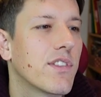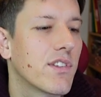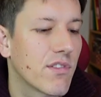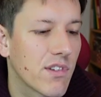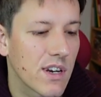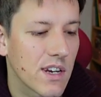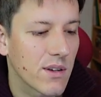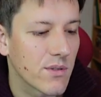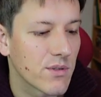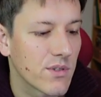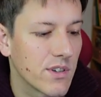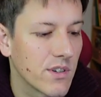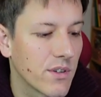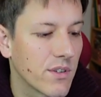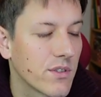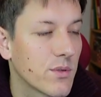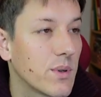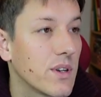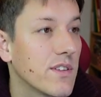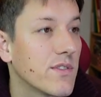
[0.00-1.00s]
3, oh, sorry,
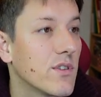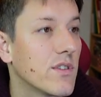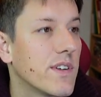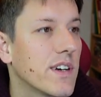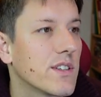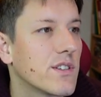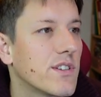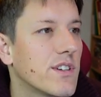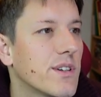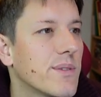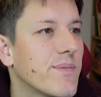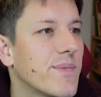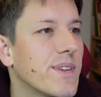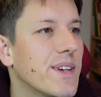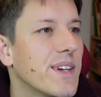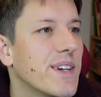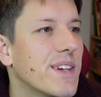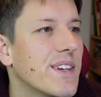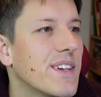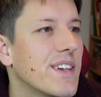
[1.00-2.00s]
not 24
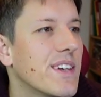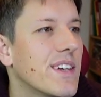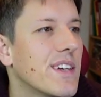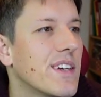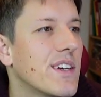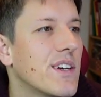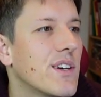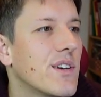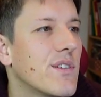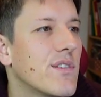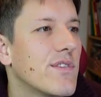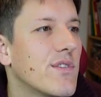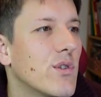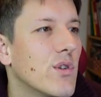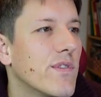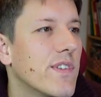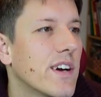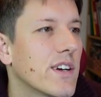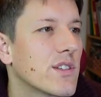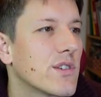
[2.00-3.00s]
factorial.
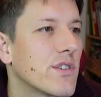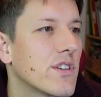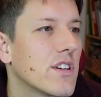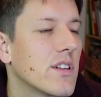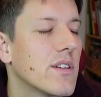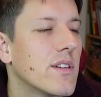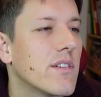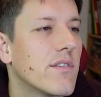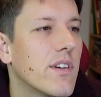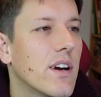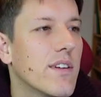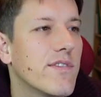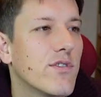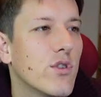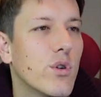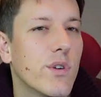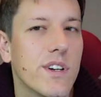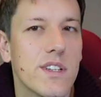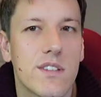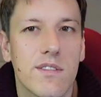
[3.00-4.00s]
4 factorial, right?
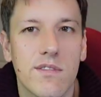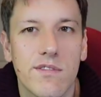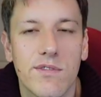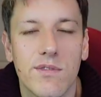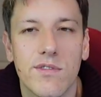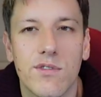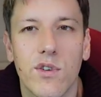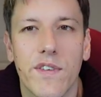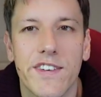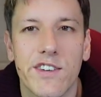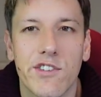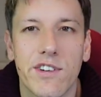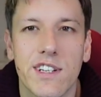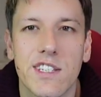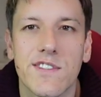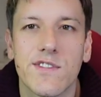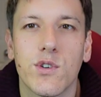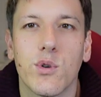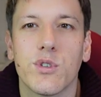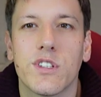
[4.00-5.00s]
4 factorial
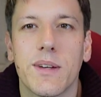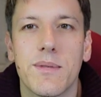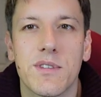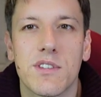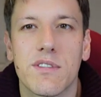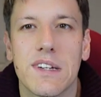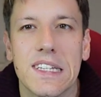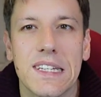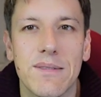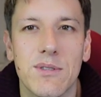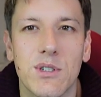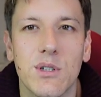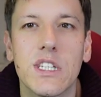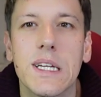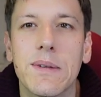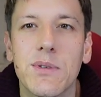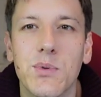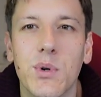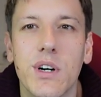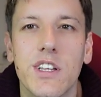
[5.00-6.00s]
is 4 times 3 times 2
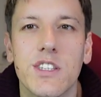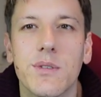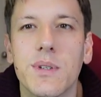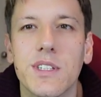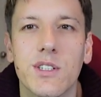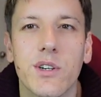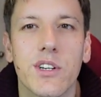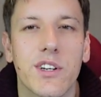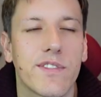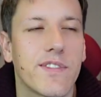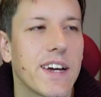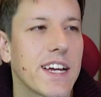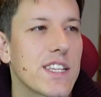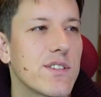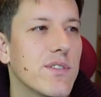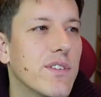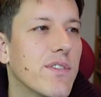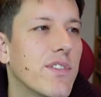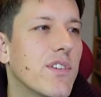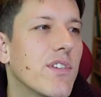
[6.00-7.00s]
times 1, so it's got a
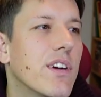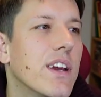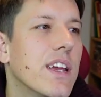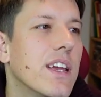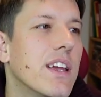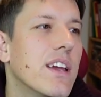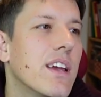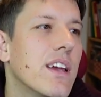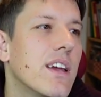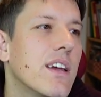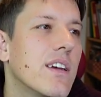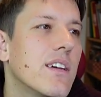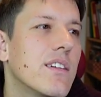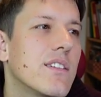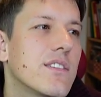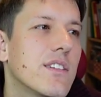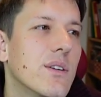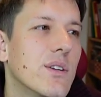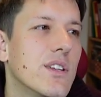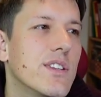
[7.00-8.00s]
factor of 3,
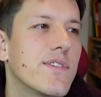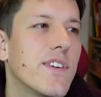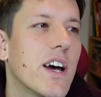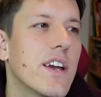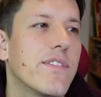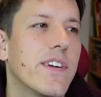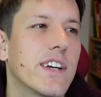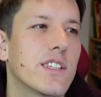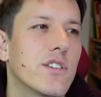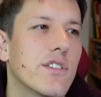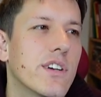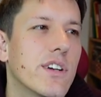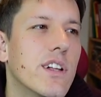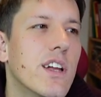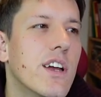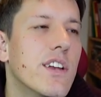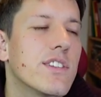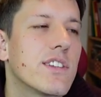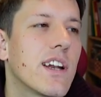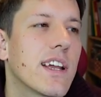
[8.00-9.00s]
so does 5 factorial.
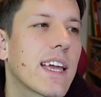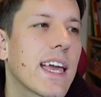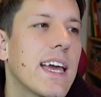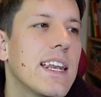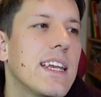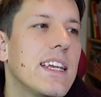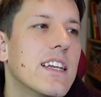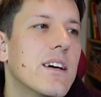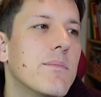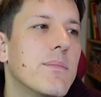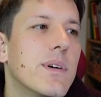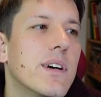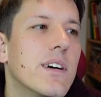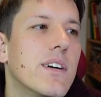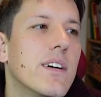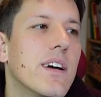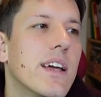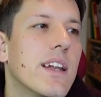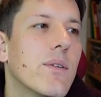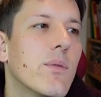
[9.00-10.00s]
So like any
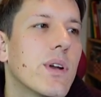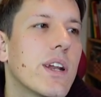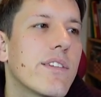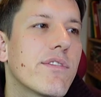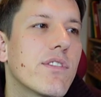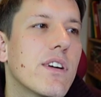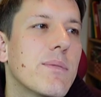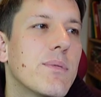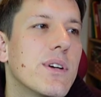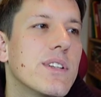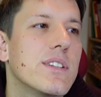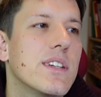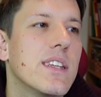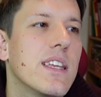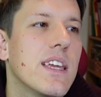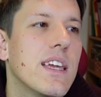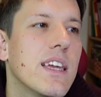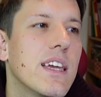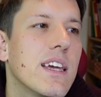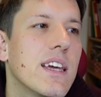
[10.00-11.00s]
number, whatever I put in
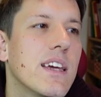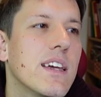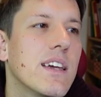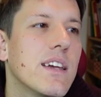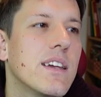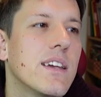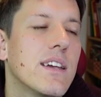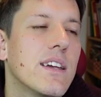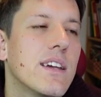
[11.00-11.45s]
here,